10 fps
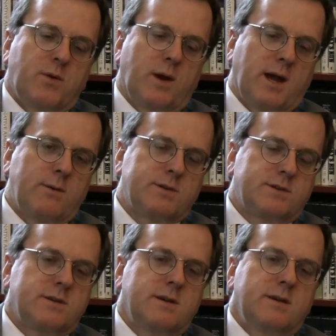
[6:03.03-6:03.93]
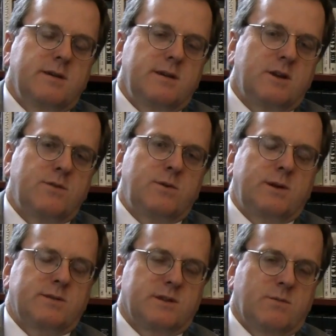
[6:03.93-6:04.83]
when I was
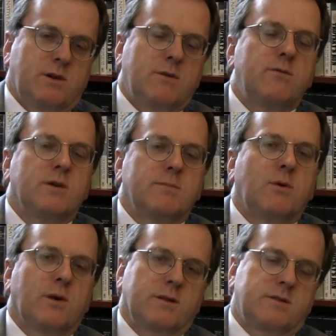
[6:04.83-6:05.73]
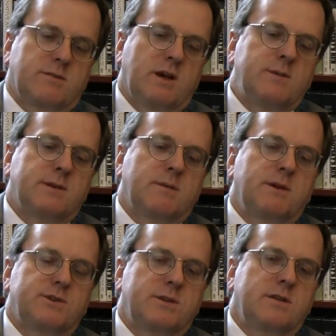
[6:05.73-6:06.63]
interviewing someone from Portland Development
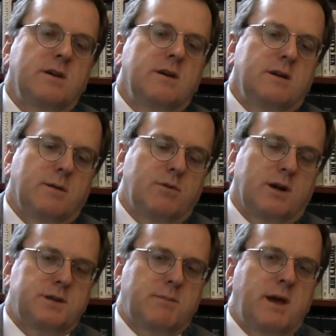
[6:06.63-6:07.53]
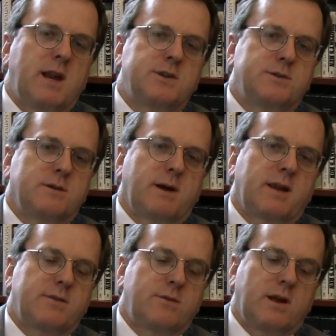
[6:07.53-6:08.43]
Commission, a project manager about
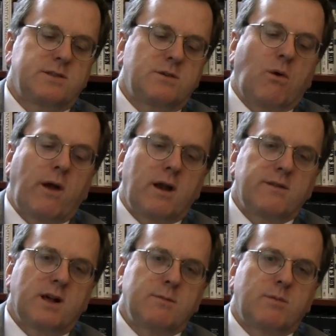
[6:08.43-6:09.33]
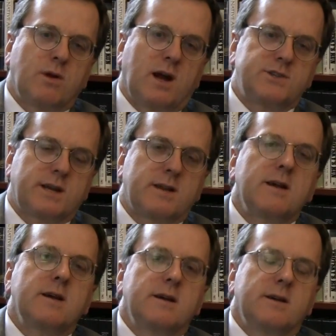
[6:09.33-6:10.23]
a transit-oriented development project
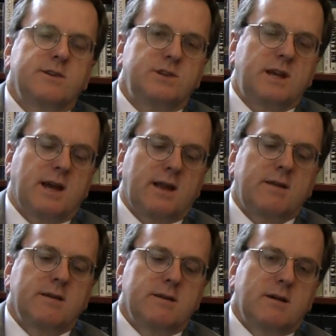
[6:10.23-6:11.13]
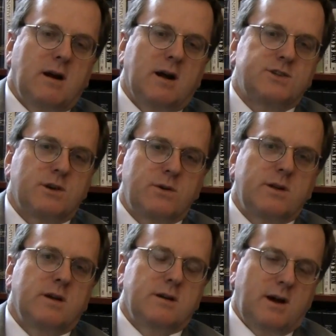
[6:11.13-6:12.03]
she had honchoed
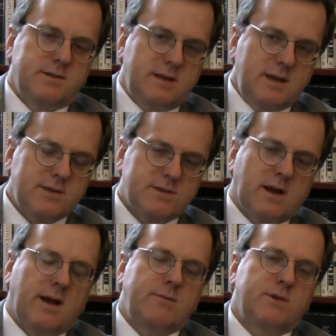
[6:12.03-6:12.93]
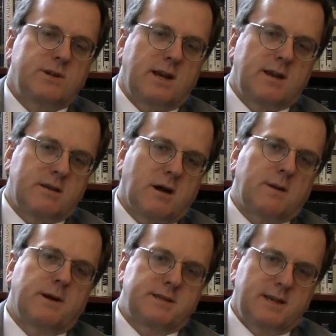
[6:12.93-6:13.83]
on the east side, which I didn't talk
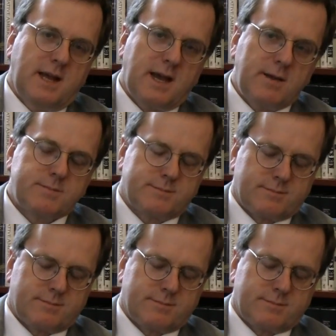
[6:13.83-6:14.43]
about today,